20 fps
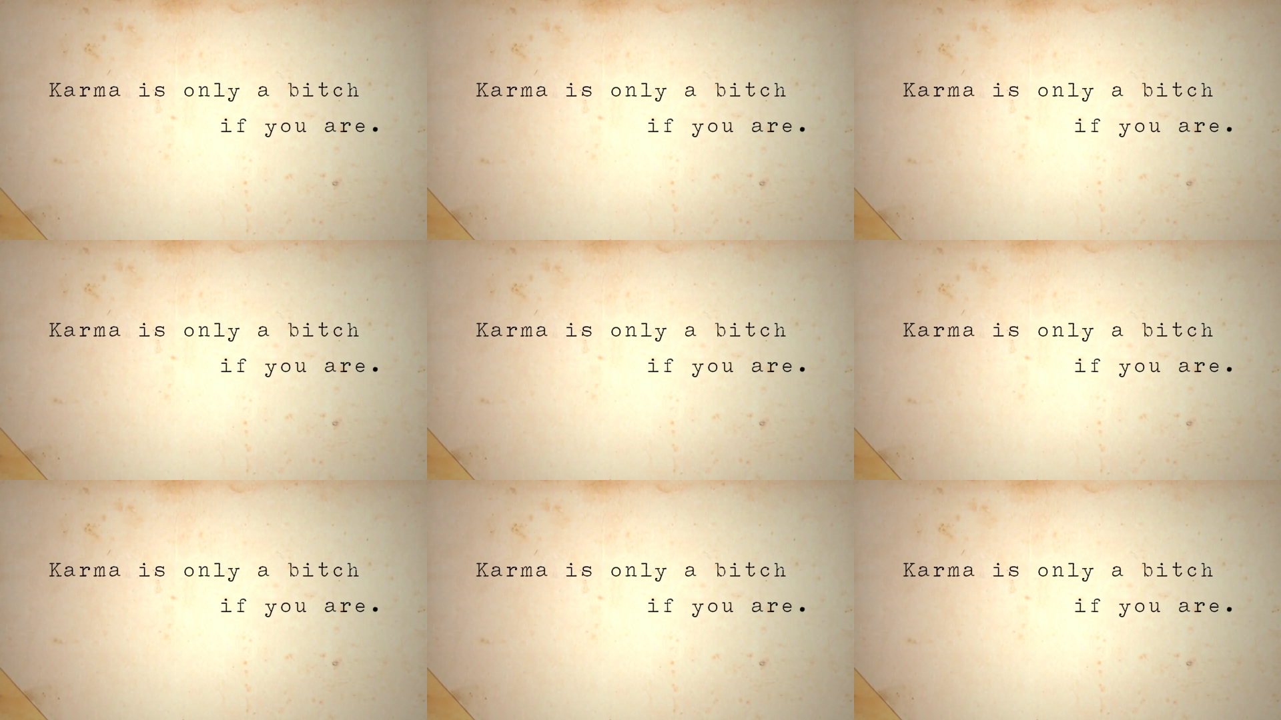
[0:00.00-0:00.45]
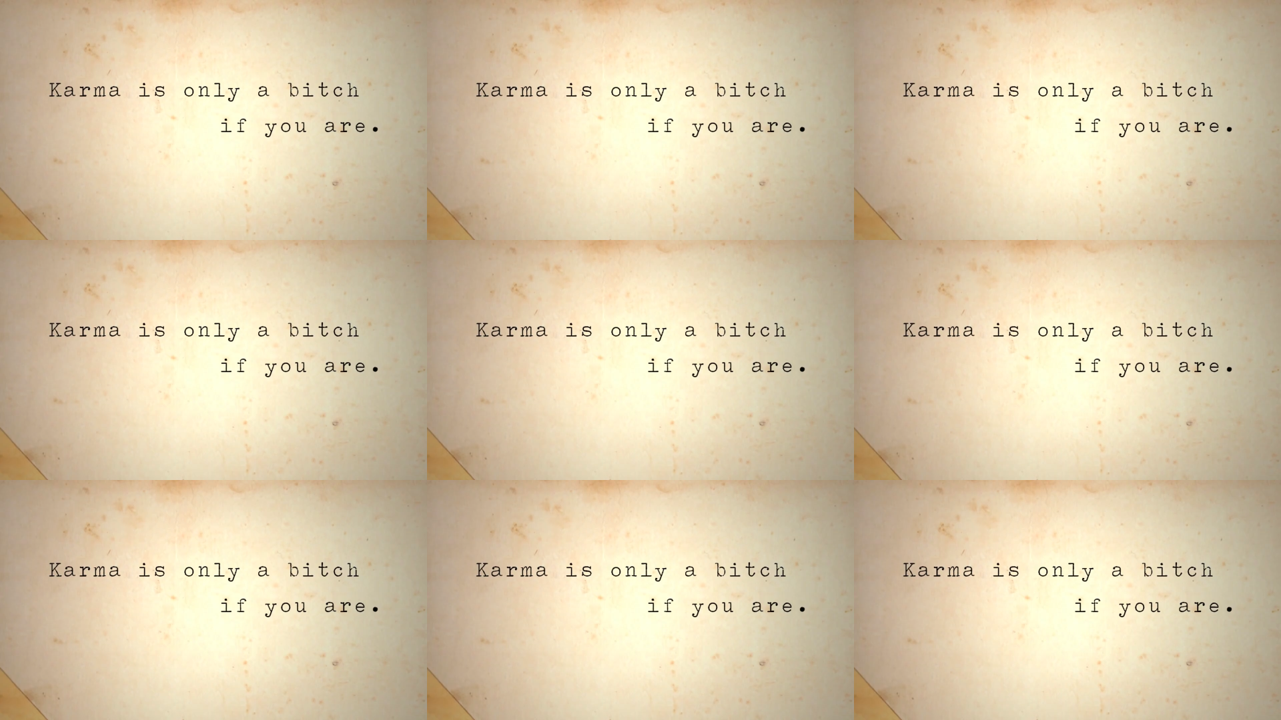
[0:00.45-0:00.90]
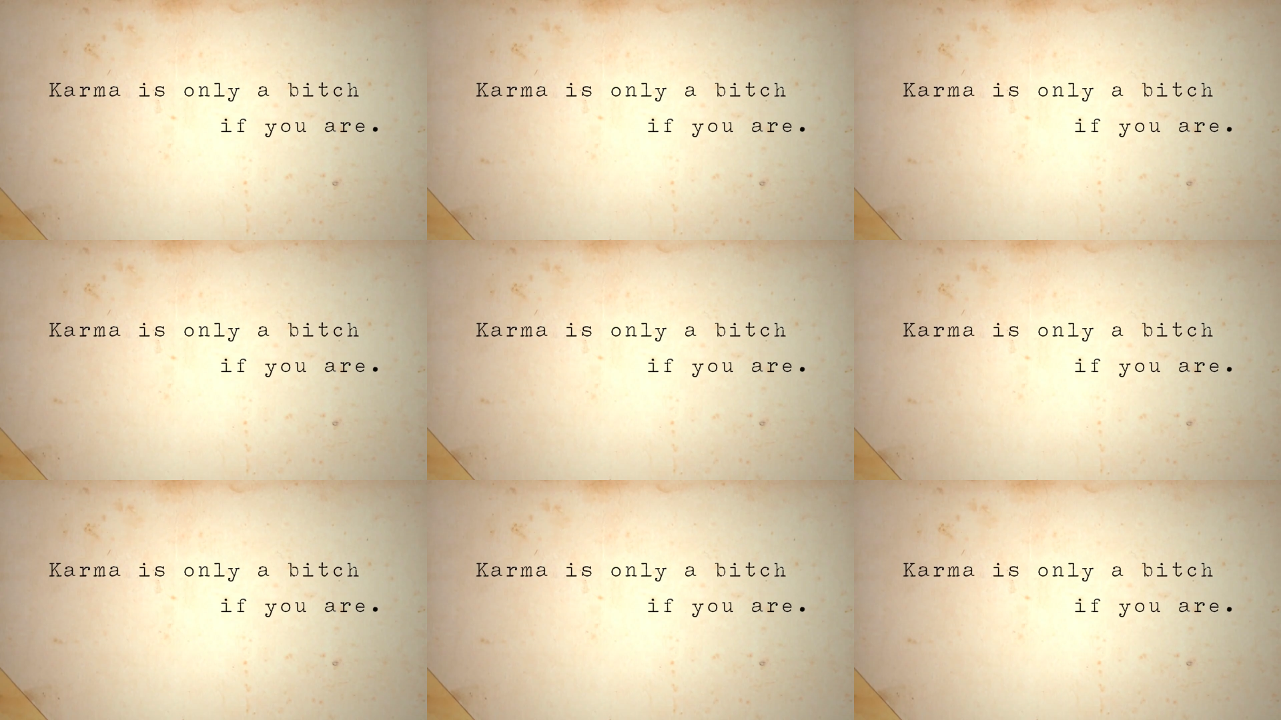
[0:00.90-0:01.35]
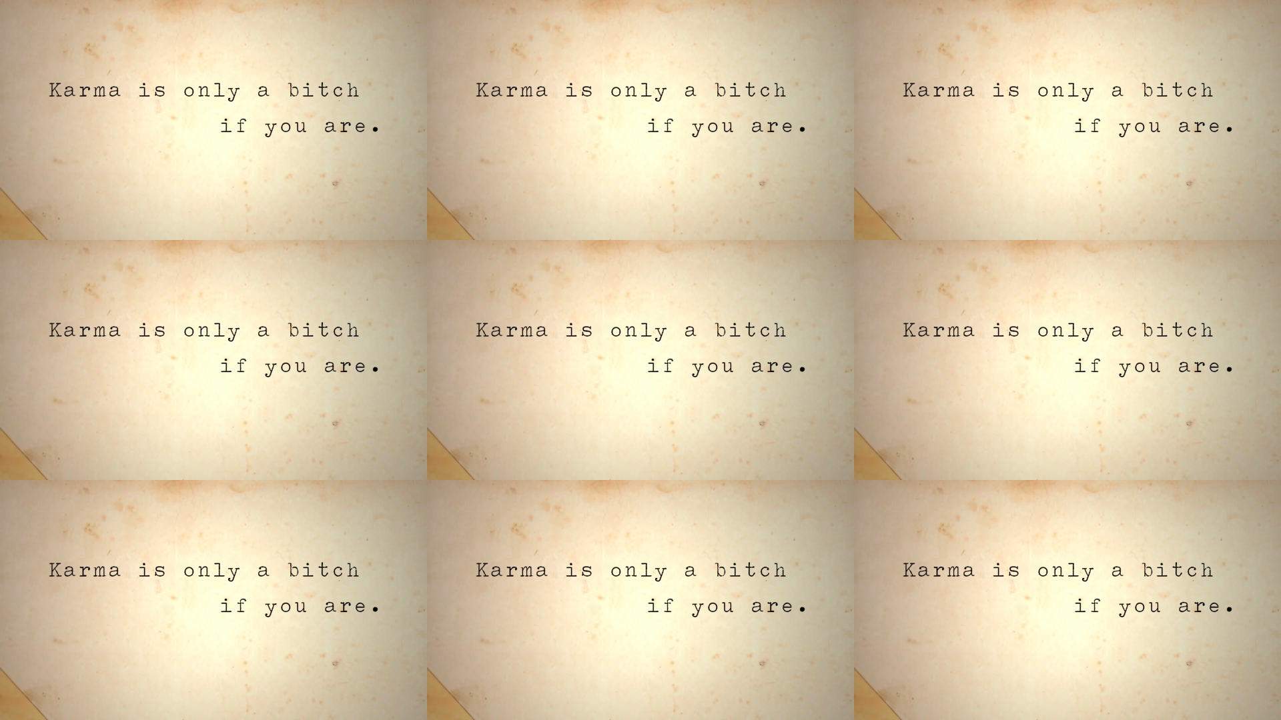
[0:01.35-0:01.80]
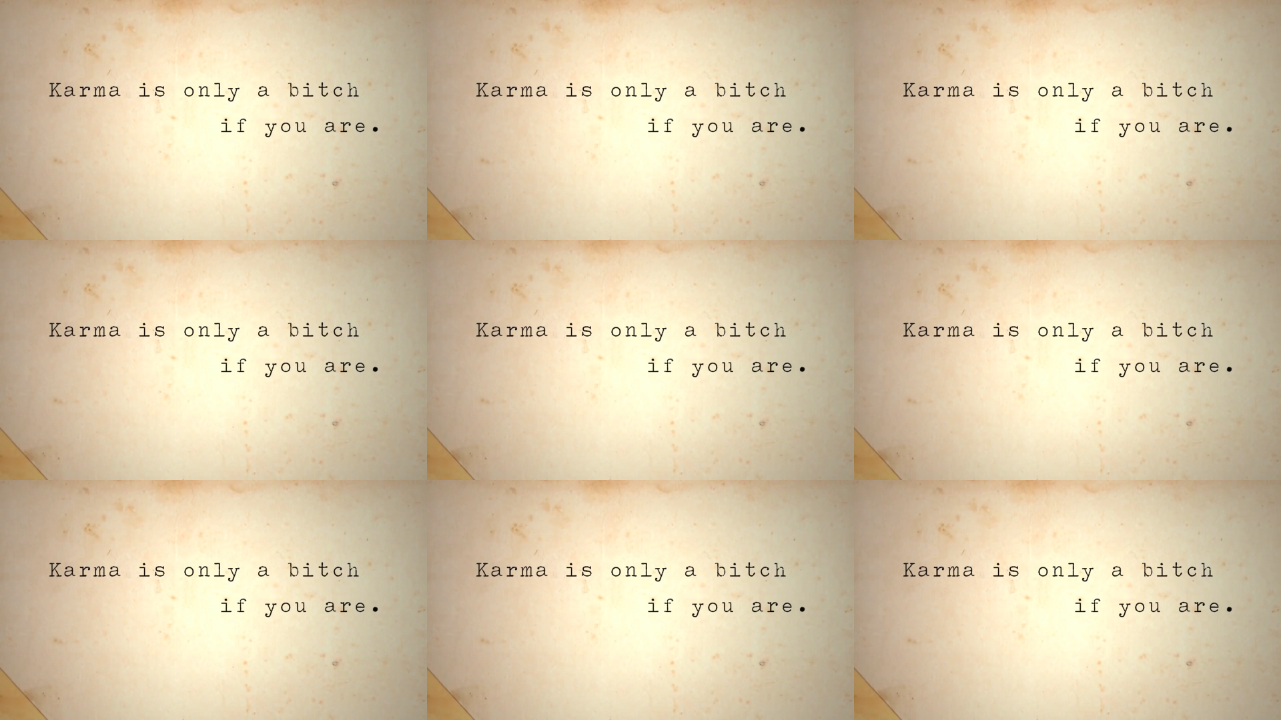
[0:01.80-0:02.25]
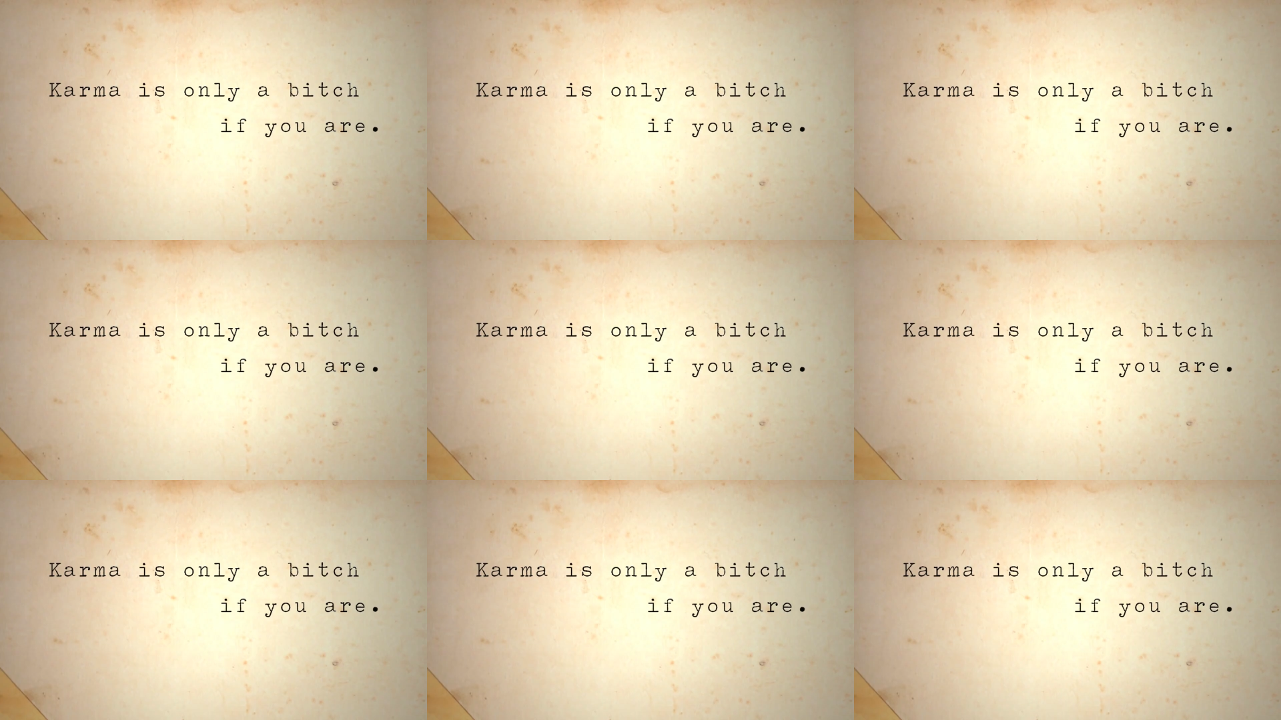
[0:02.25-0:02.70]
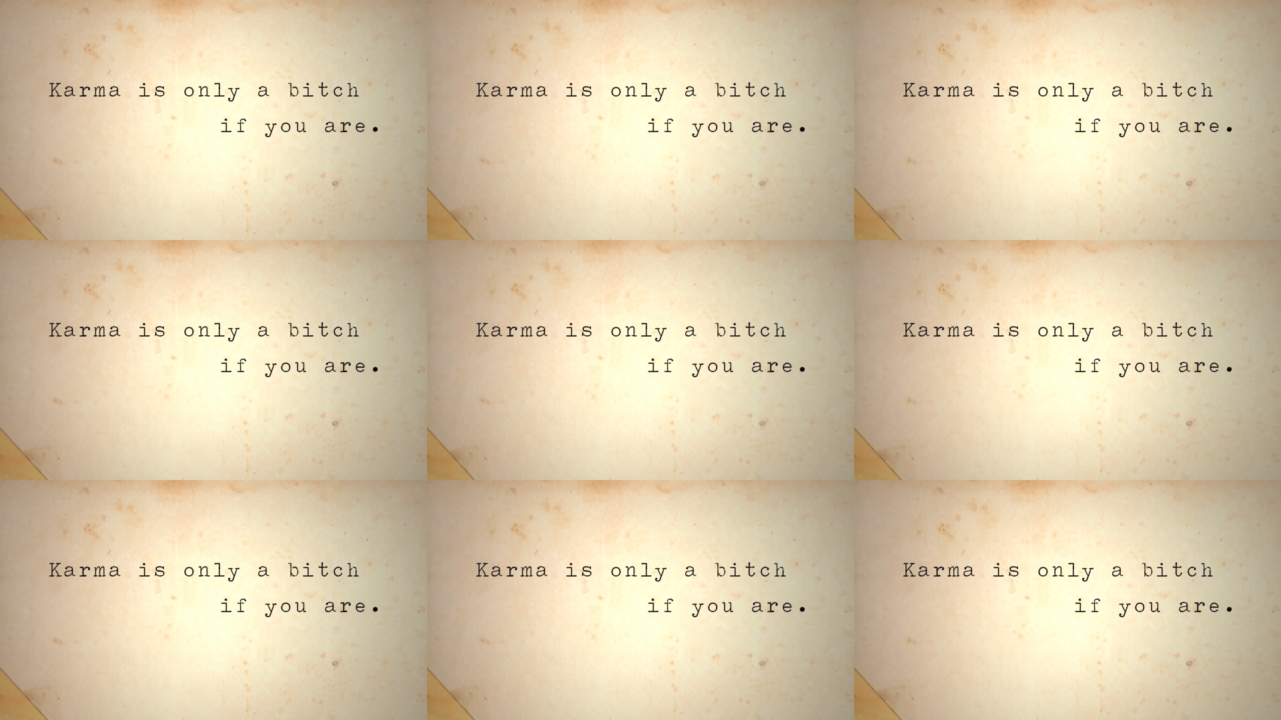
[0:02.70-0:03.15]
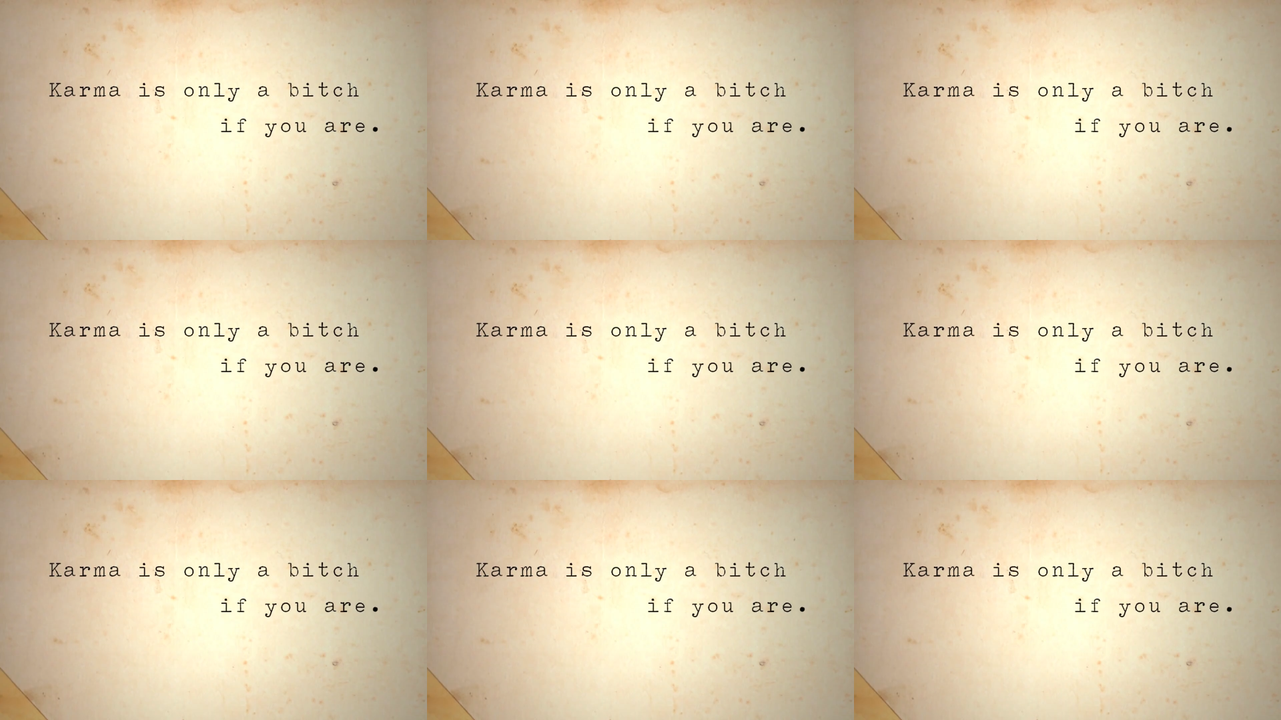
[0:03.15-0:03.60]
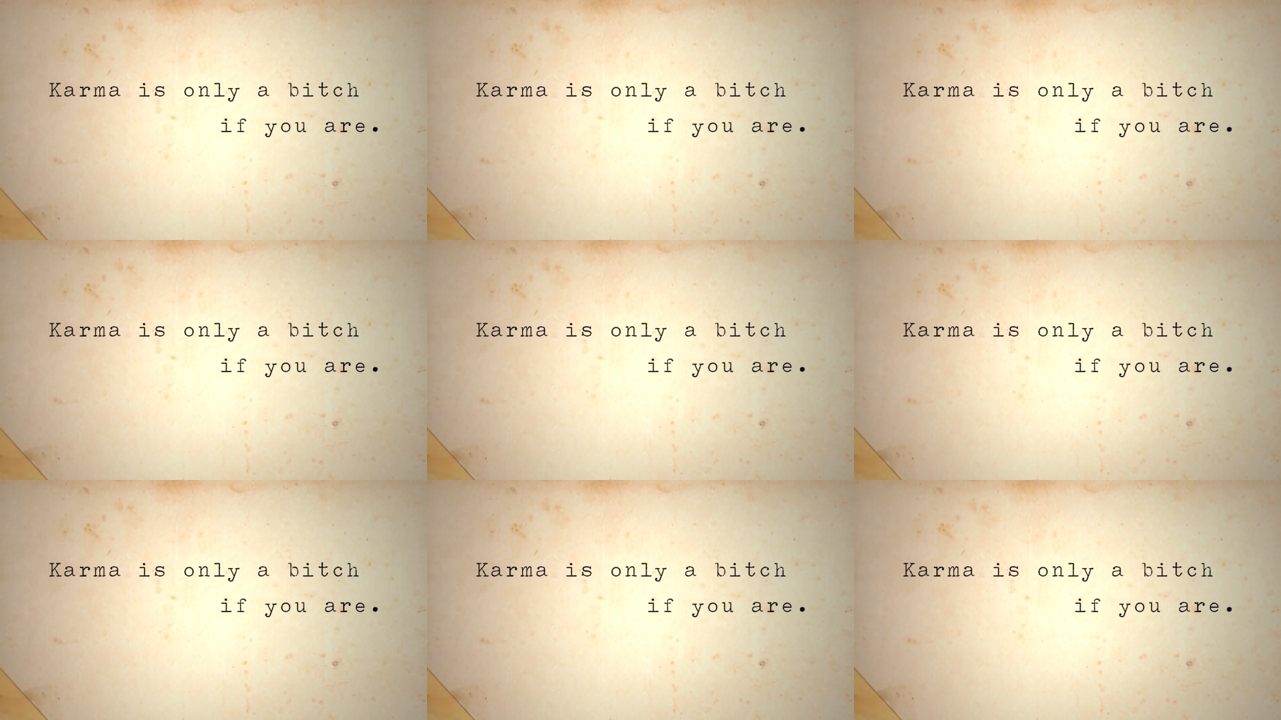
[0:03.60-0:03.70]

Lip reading: Nobody's mouth can be seen.